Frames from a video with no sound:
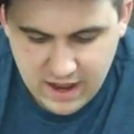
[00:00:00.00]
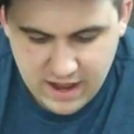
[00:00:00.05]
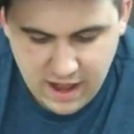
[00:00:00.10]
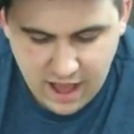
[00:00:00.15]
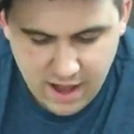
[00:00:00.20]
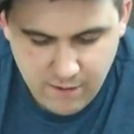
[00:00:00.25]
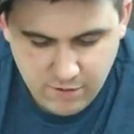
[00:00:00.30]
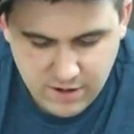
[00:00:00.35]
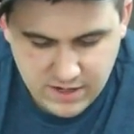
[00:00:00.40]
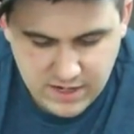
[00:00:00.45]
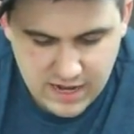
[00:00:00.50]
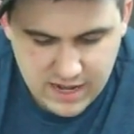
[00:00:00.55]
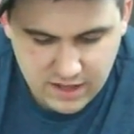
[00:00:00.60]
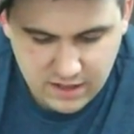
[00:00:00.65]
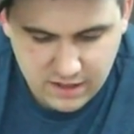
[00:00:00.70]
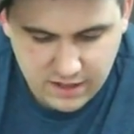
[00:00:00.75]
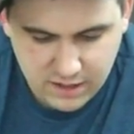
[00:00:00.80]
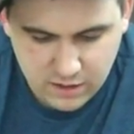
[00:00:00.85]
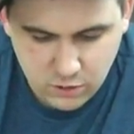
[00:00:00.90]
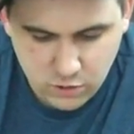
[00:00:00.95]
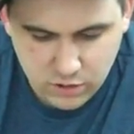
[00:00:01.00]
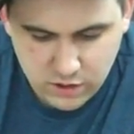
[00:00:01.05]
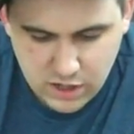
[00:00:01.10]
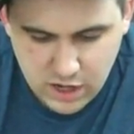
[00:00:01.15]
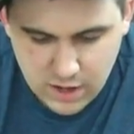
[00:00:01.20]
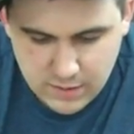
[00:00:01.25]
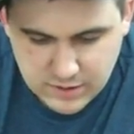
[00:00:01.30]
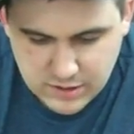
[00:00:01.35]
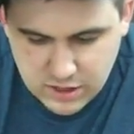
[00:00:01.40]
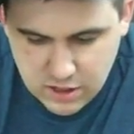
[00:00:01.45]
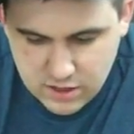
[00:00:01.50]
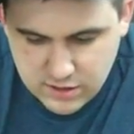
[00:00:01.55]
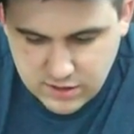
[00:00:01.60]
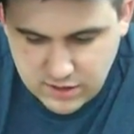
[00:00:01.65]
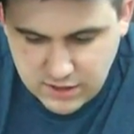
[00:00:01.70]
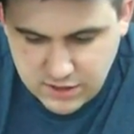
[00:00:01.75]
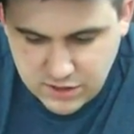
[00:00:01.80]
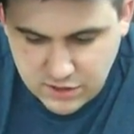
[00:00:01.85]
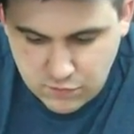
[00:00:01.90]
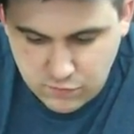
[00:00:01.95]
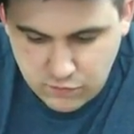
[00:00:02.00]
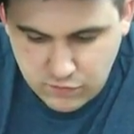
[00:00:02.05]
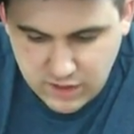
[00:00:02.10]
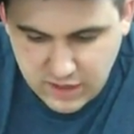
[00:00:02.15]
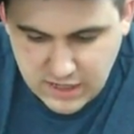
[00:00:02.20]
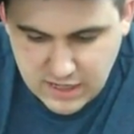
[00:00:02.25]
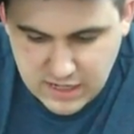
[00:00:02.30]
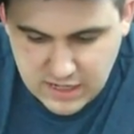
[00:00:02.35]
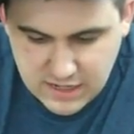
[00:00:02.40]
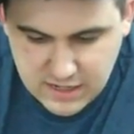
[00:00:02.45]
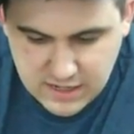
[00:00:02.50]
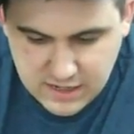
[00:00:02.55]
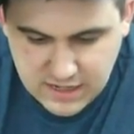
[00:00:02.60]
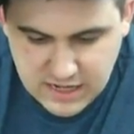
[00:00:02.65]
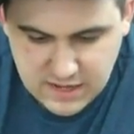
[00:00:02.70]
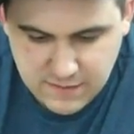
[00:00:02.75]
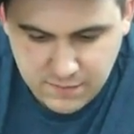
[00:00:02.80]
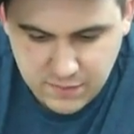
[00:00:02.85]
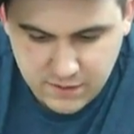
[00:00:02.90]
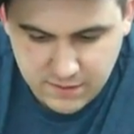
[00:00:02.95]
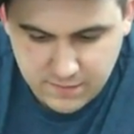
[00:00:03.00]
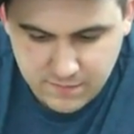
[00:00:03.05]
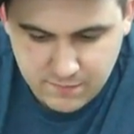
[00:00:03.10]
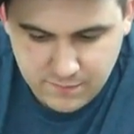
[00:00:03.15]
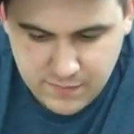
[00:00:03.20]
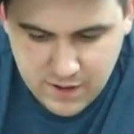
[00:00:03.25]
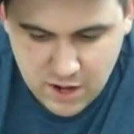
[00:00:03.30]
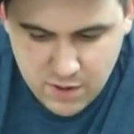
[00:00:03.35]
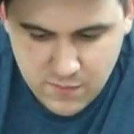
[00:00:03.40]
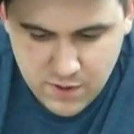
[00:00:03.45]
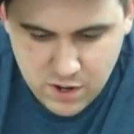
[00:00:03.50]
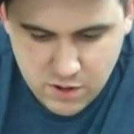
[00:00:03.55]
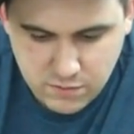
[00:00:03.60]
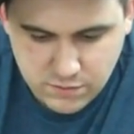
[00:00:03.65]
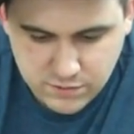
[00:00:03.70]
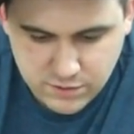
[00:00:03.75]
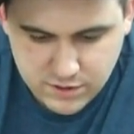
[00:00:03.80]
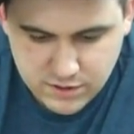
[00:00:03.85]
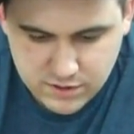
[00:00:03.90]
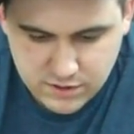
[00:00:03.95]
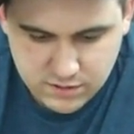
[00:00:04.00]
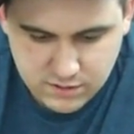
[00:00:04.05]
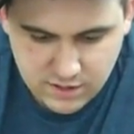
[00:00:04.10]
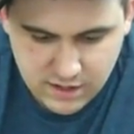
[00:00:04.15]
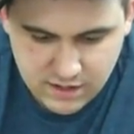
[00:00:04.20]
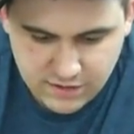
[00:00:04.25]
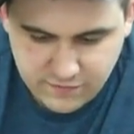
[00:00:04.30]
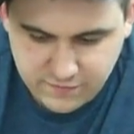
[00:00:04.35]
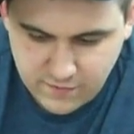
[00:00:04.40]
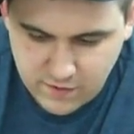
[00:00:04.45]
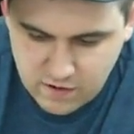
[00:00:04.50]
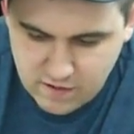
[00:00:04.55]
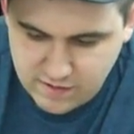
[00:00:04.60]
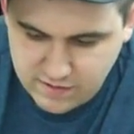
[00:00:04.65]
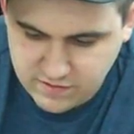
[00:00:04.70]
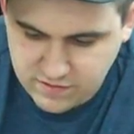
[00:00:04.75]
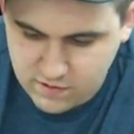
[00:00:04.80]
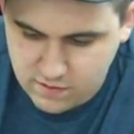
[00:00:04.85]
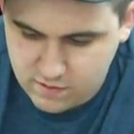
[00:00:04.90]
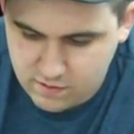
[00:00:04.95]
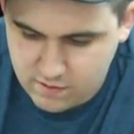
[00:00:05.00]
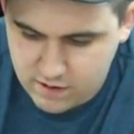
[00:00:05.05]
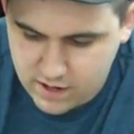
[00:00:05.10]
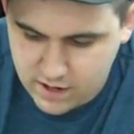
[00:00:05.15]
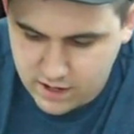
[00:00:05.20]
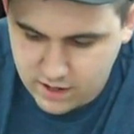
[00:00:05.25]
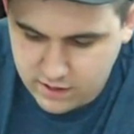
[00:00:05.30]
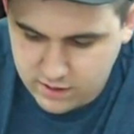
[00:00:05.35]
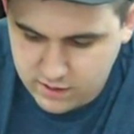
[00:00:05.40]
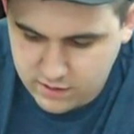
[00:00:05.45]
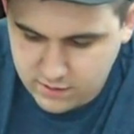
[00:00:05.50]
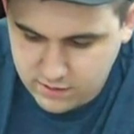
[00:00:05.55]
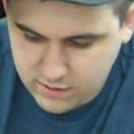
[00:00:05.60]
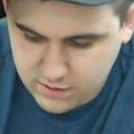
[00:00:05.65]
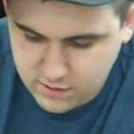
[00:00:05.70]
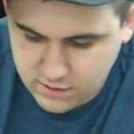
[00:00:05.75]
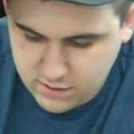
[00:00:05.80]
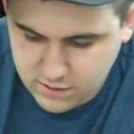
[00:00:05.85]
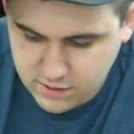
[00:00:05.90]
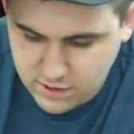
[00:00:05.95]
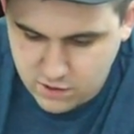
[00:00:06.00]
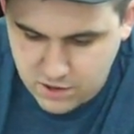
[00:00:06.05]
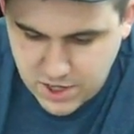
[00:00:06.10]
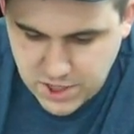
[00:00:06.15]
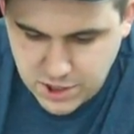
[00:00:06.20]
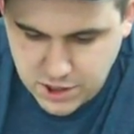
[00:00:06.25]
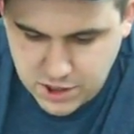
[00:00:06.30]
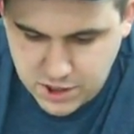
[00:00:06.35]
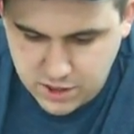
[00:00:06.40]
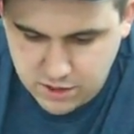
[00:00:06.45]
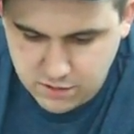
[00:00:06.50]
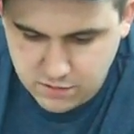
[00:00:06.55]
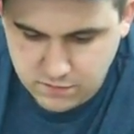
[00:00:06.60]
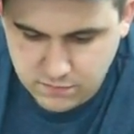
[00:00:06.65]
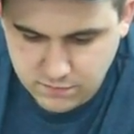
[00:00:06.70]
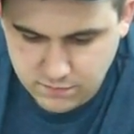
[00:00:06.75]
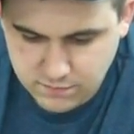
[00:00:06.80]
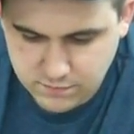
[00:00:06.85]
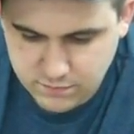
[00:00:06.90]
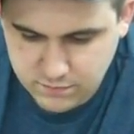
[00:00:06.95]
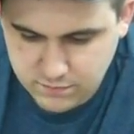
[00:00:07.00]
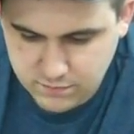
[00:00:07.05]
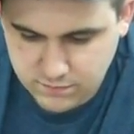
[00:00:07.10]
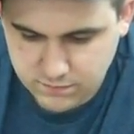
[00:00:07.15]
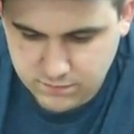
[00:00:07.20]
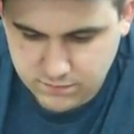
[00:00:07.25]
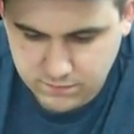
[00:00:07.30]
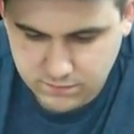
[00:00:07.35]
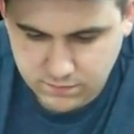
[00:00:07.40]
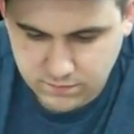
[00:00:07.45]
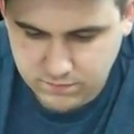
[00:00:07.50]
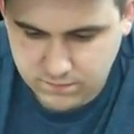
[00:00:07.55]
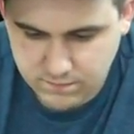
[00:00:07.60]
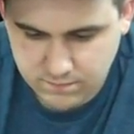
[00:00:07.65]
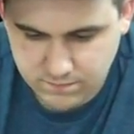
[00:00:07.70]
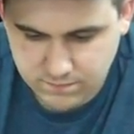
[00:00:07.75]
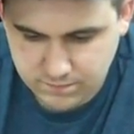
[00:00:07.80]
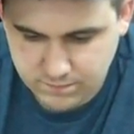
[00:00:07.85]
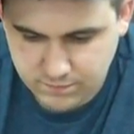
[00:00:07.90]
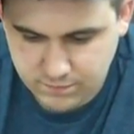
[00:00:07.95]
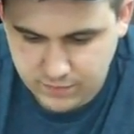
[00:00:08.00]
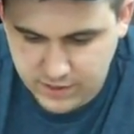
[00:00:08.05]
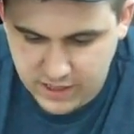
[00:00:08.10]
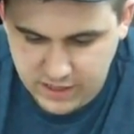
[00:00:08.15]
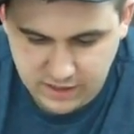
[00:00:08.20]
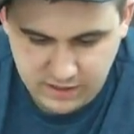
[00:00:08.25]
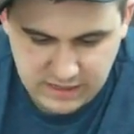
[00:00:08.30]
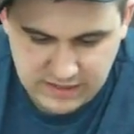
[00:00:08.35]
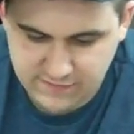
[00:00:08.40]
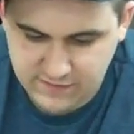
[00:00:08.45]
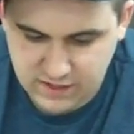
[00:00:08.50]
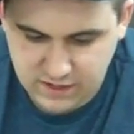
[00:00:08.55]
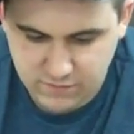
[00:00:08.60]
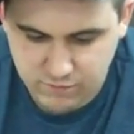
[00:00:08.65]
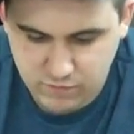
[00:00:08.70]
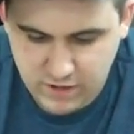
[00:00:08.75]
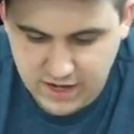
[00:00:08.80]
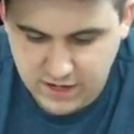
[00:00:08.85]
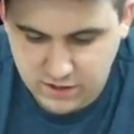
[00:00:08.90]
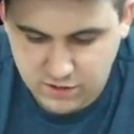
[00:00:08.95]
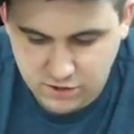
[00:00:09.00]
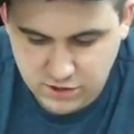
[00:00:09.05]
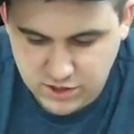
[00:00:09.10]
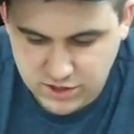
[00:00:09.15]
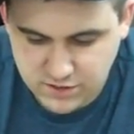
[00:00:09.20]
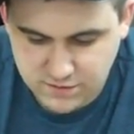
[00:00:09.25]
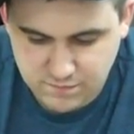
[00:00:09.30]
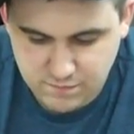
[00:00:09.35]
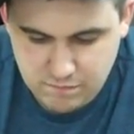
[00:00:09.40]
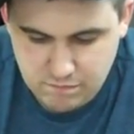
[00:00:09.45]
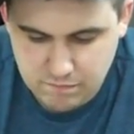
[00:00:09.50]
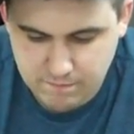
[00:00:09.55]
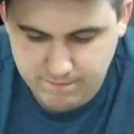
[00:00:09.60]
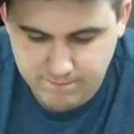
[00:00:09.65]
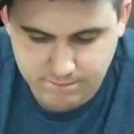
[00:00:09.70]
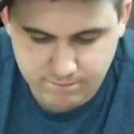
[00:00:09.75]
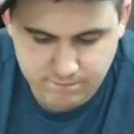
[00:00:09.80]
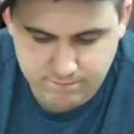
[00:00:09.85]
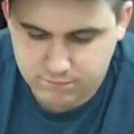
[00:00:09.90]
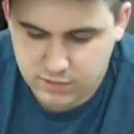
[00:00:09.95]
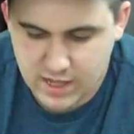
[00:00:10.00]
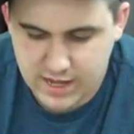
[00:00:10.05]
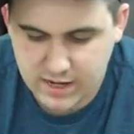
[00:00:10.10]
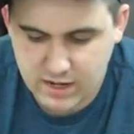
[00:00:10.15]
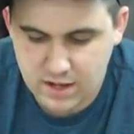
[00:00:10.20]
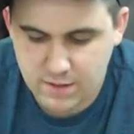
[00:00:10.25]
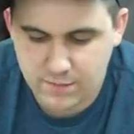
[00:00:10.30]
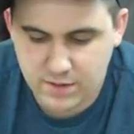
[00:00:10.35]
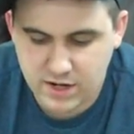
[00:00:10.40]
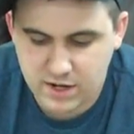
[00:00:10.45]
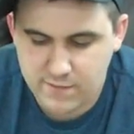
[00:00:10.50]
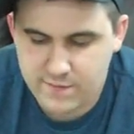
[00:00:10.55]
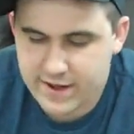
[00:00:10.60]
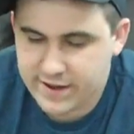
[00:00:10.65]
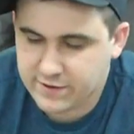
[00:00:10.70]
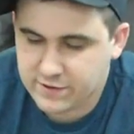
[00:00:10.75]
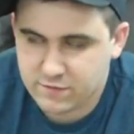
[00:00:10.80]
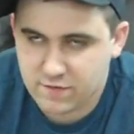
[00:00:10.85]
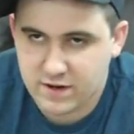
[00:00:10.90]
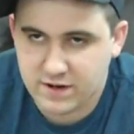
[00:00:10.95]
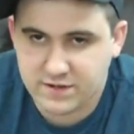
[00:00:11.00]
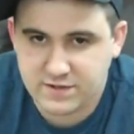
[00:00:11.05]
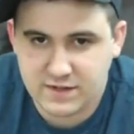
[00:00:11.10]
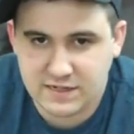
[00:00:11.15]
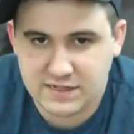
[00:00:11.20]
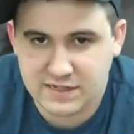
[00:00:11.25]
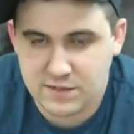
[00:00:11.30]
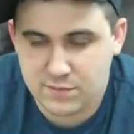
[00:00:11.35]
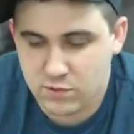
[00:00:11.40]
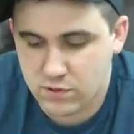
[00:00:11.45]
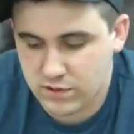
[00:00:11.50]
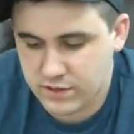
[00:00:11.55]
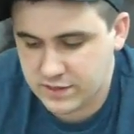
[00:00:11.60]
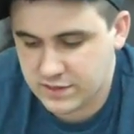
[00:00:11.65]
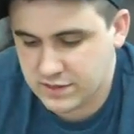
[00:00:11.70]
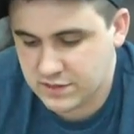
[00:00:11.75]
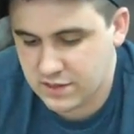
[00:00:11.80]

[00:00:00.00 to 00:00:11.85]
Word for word: I, I, wouldn't take like Lord Commissars unless you really needed to keep it bare bones as far as your uh, your HQ. But even a regular just blank company command squad is 60 points.